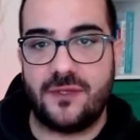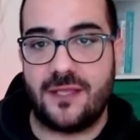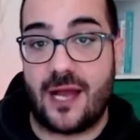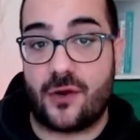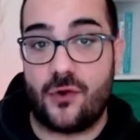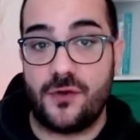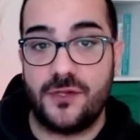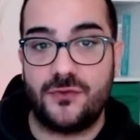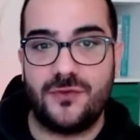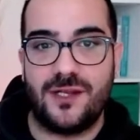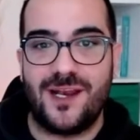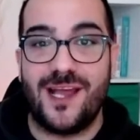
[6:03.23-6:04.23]
according
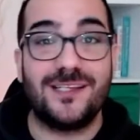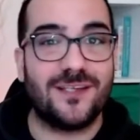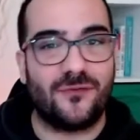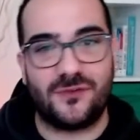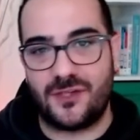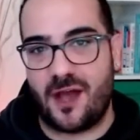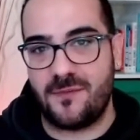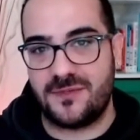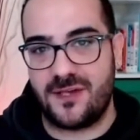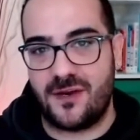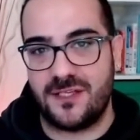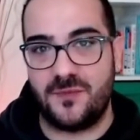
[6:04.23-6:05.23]
to the length of the time
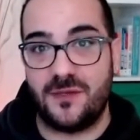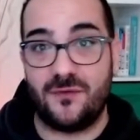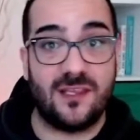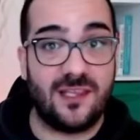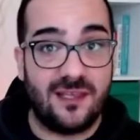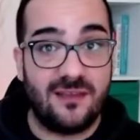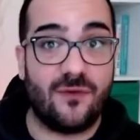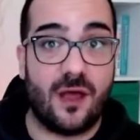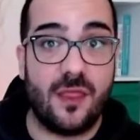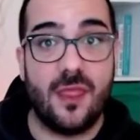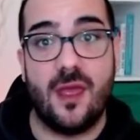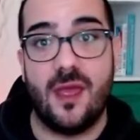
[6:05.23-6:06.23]
series between
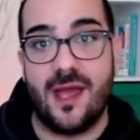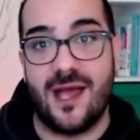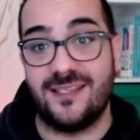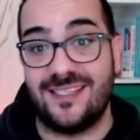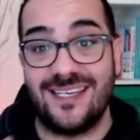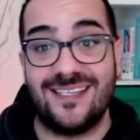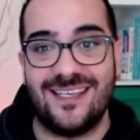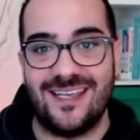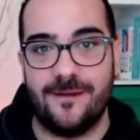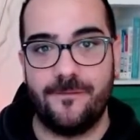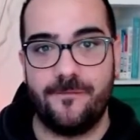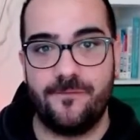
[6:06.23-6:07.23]
t1 and
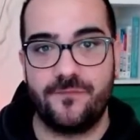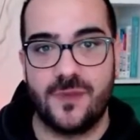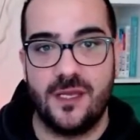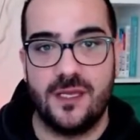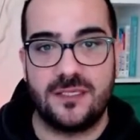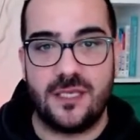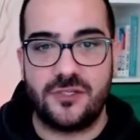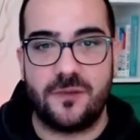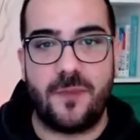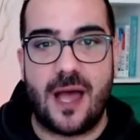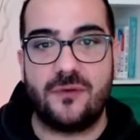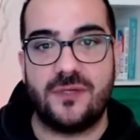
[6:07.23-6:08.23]
tt. Such a
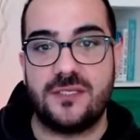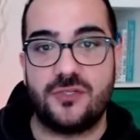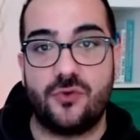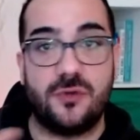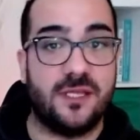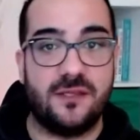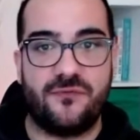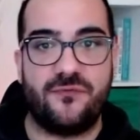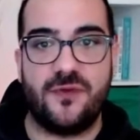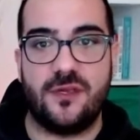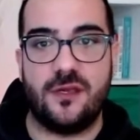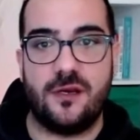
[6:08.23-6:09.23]
bound is shown in the
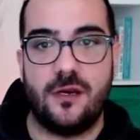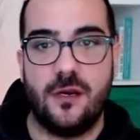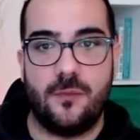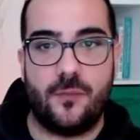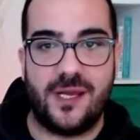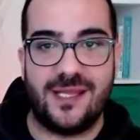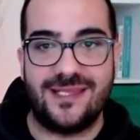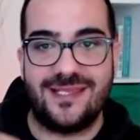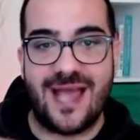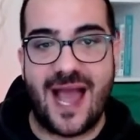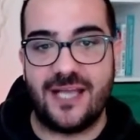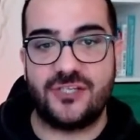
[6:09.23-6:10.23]
figure by
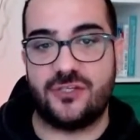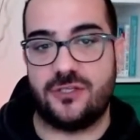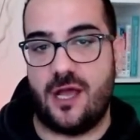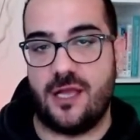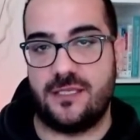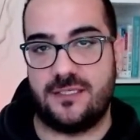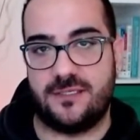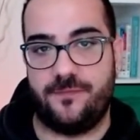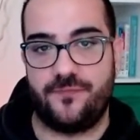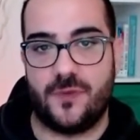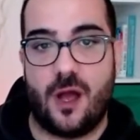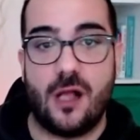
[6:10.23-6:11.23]
dashed lines.
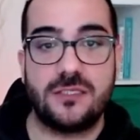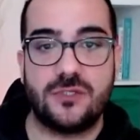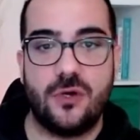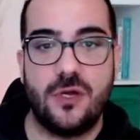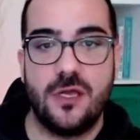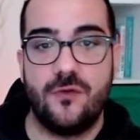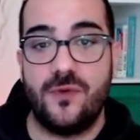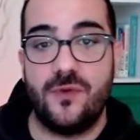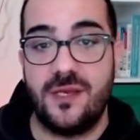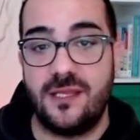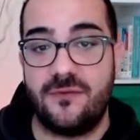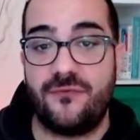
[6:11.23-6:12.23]
Also, we
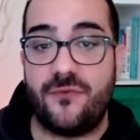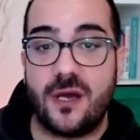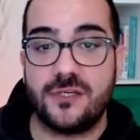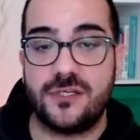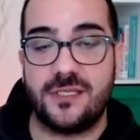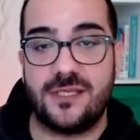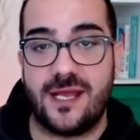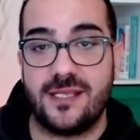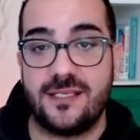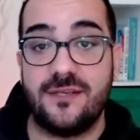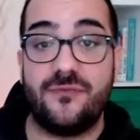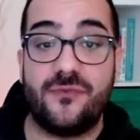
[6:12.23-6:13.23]
need a function that
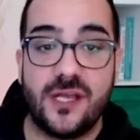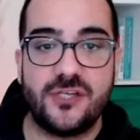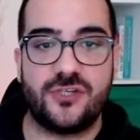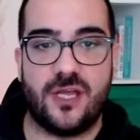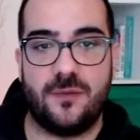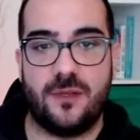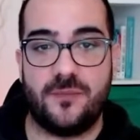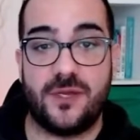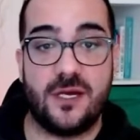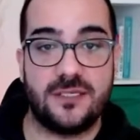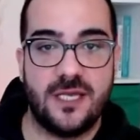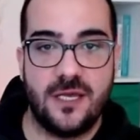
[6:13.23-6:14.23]
is differentiable
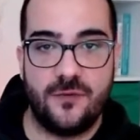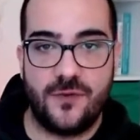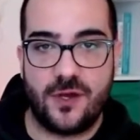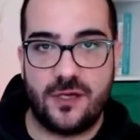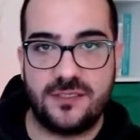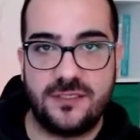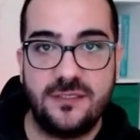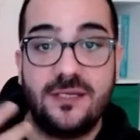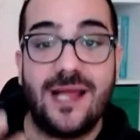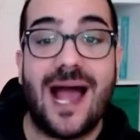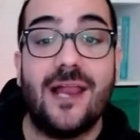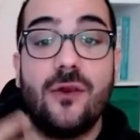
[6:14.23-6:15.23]
because we consider
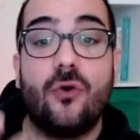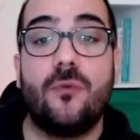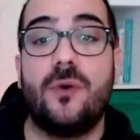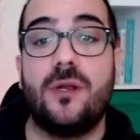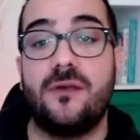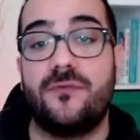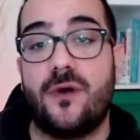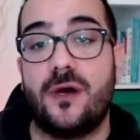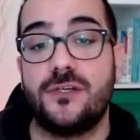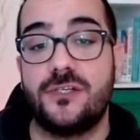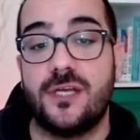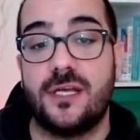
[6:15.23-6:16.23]
the anomaly
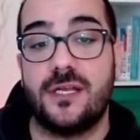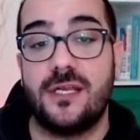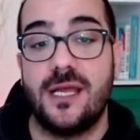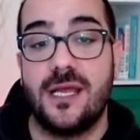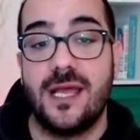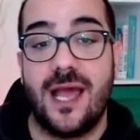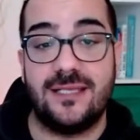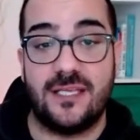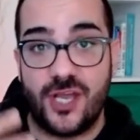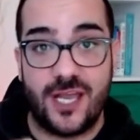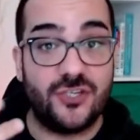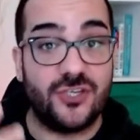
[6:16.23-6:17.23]
function as a
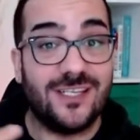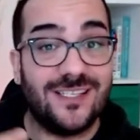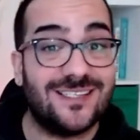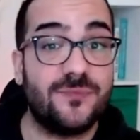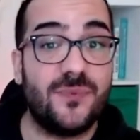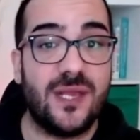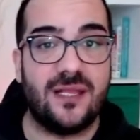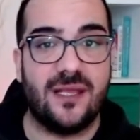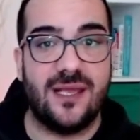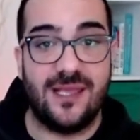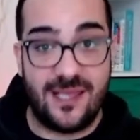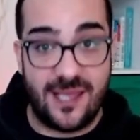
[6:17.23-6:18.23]
change in the speed,
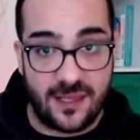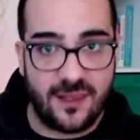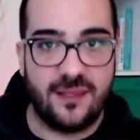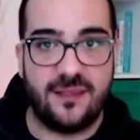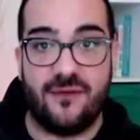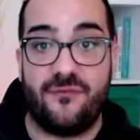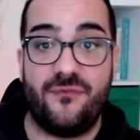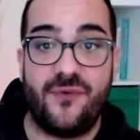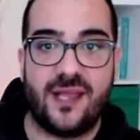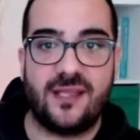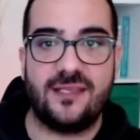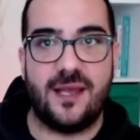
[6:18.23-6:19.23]
yet the
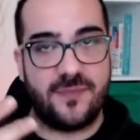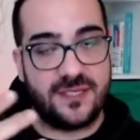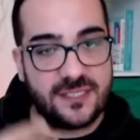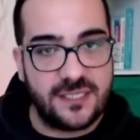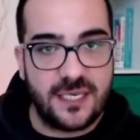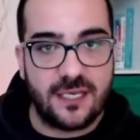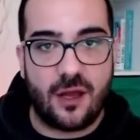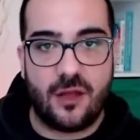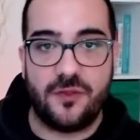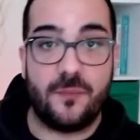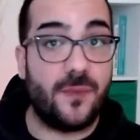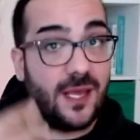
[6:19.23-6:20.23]
effect can be seen
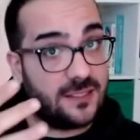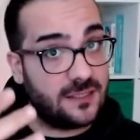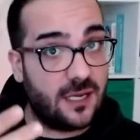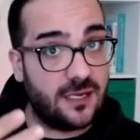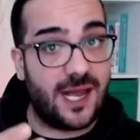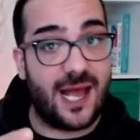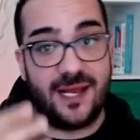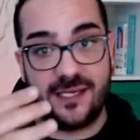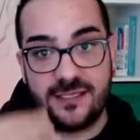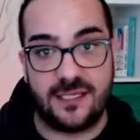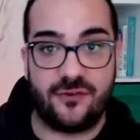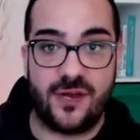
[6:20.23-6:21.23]
on the baseline and
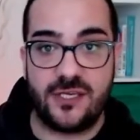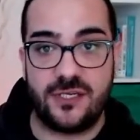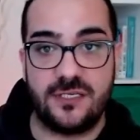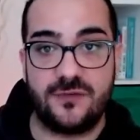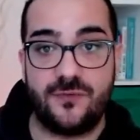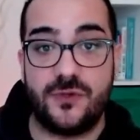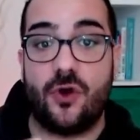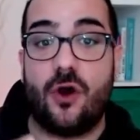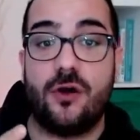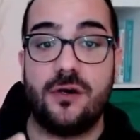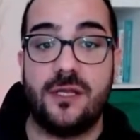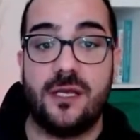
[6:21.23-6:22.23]
accelerations, which
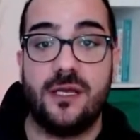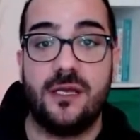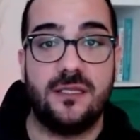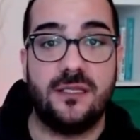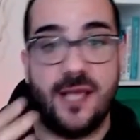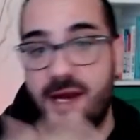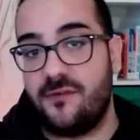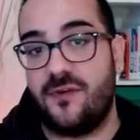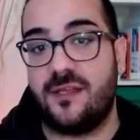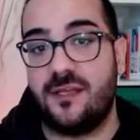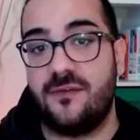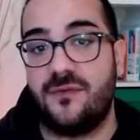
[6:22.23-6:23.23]
are the
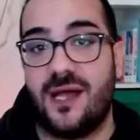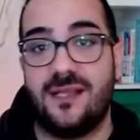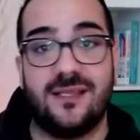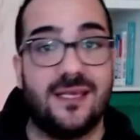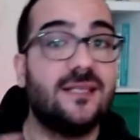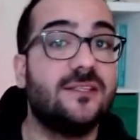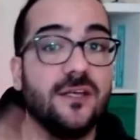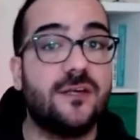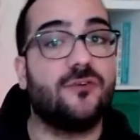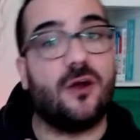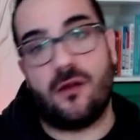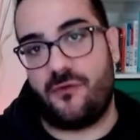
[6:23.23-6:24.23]
derivative and the
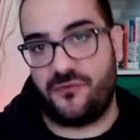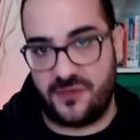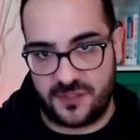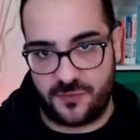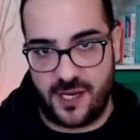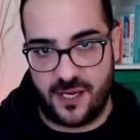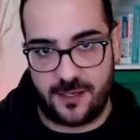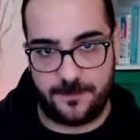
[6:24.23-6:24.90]
integral of the speed.